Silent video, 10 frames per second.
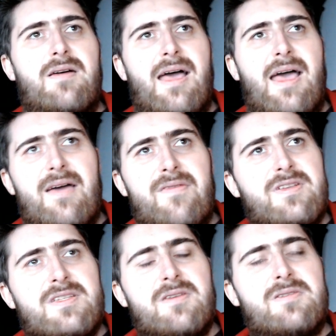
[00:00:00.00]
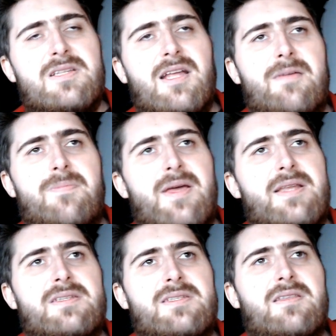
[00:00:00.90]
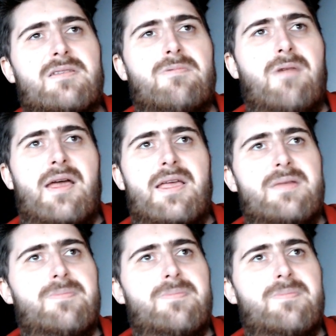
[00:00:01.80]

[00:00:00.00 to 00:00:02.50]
ever so slight bent to the right,